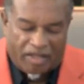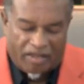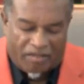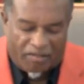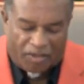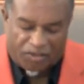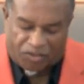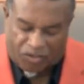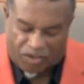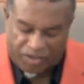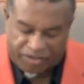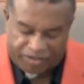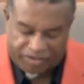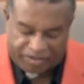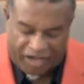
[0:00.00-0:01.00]
Most
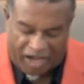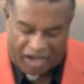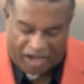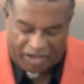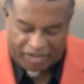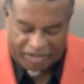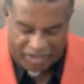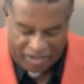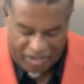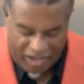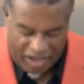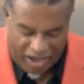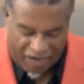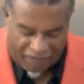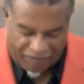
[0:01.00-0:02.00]
gracious
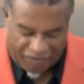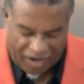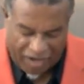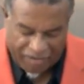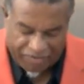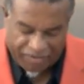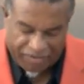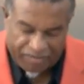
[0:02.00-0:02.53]
God, our Father,